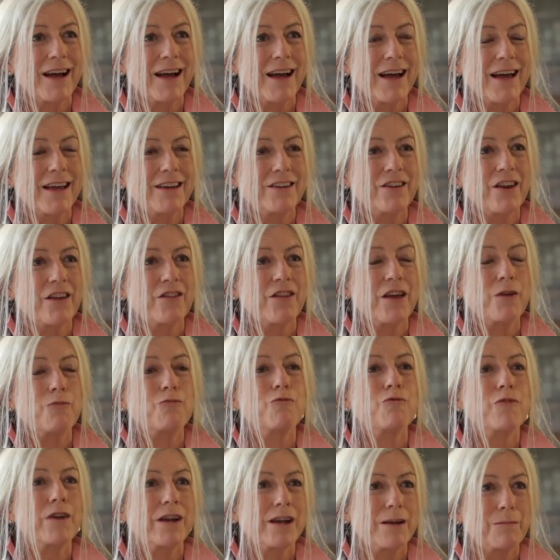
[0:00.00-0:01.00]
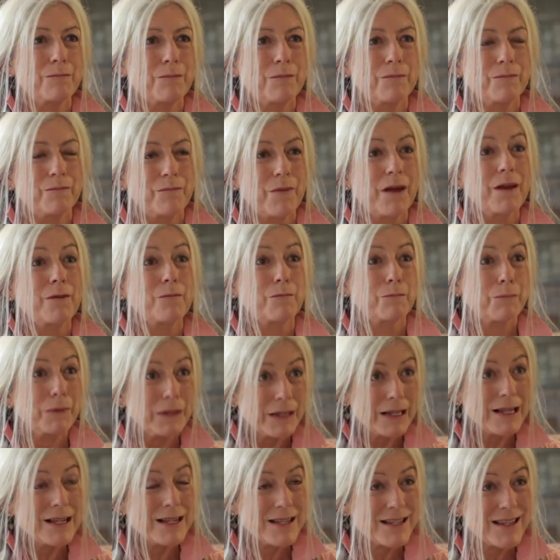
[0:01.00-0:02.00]
and they're really
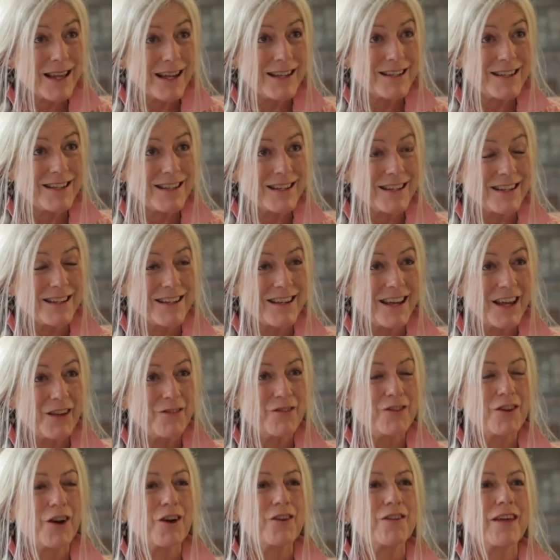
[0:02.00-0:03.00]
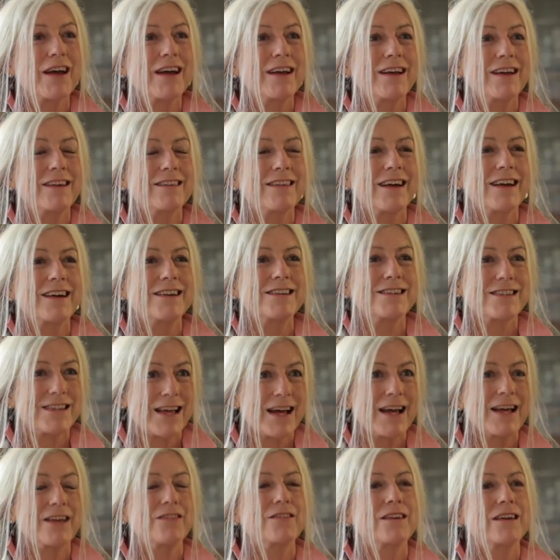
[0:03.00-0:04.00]
pleased they did it, even though they
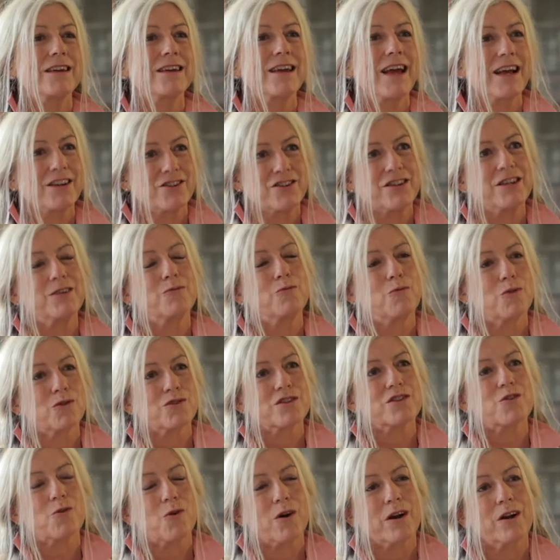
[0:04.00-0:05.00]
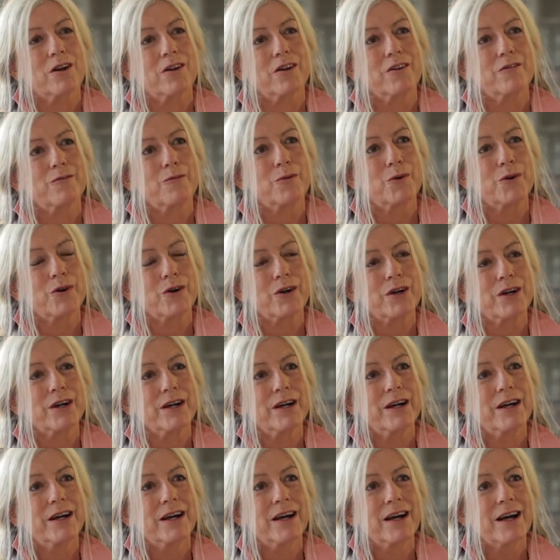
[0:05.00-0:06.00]
say that it actually was quite a lot of work.
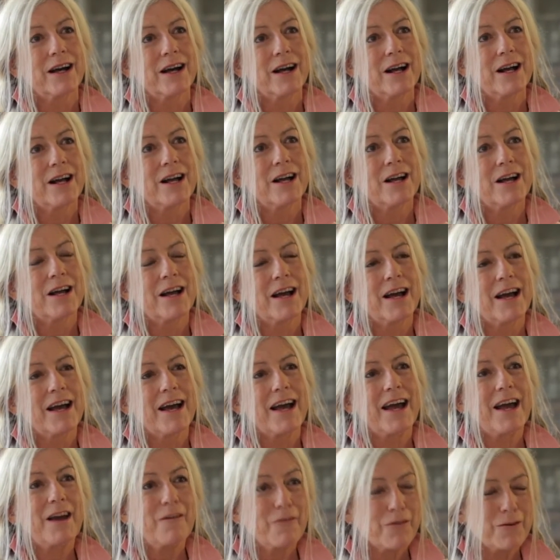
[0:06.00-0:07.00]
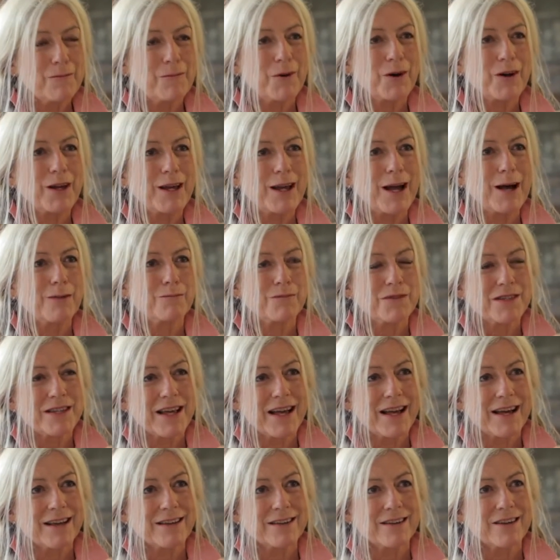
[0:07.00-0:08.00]
Everybody comes
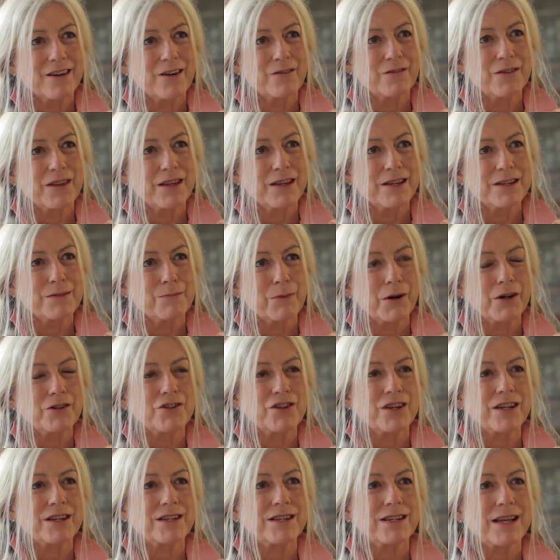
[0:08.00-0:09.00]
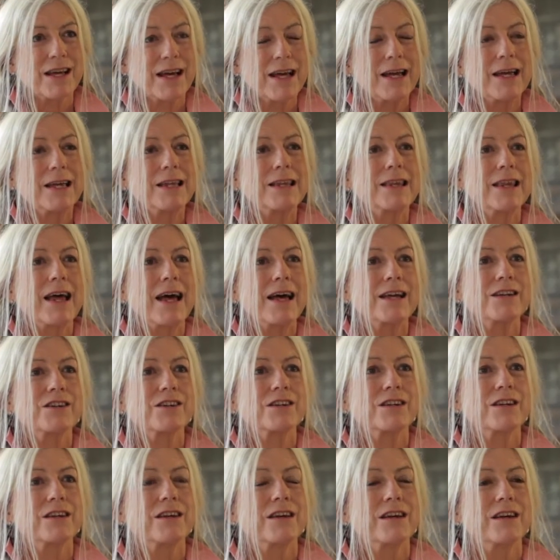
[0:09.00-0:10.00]
out of these projects saying that
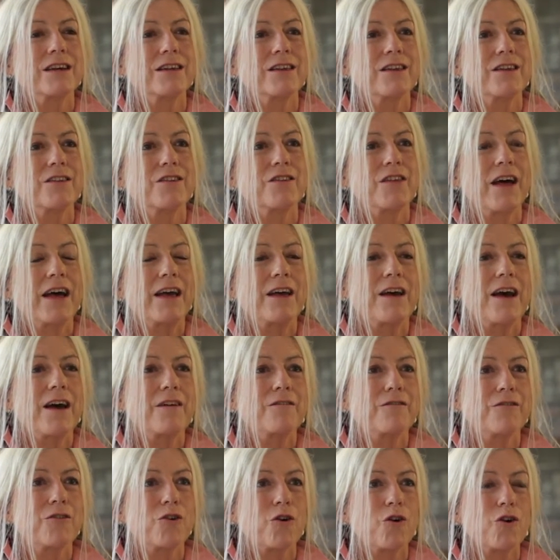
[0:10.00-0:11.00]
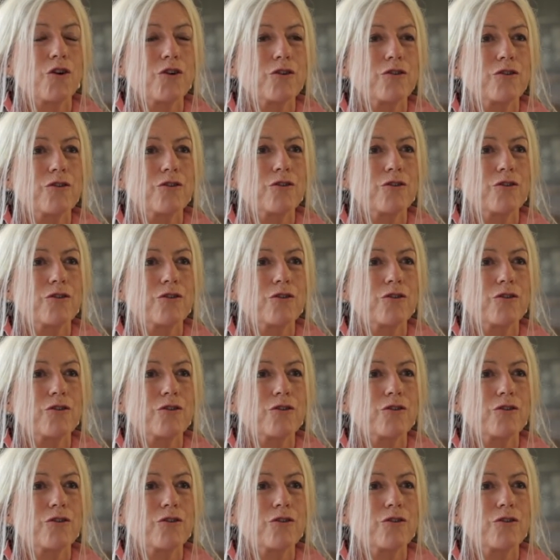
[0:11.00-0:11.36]
they have got